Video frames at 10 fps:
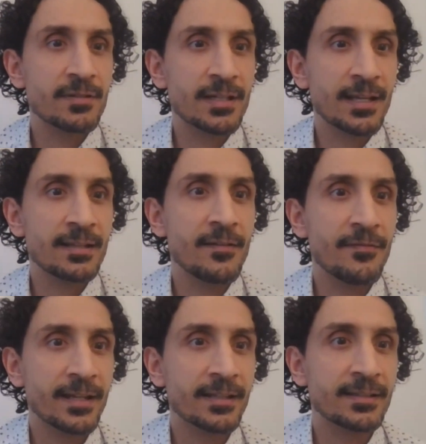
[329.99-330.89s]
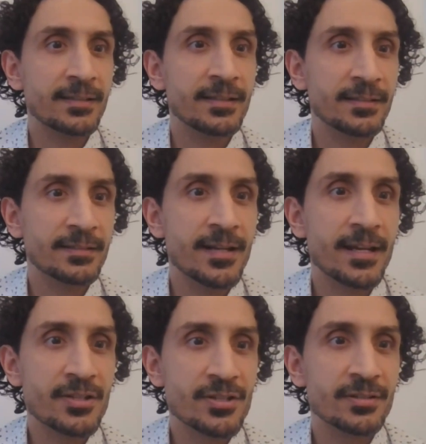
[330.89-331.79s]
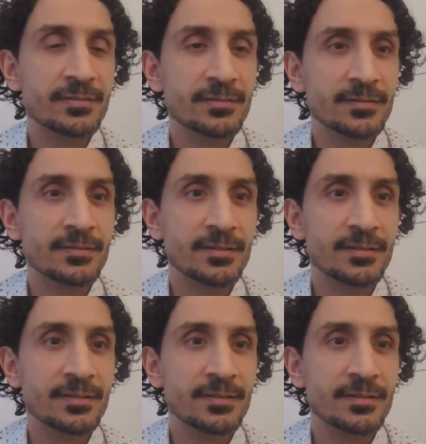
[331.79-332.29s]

we can affect the interaction.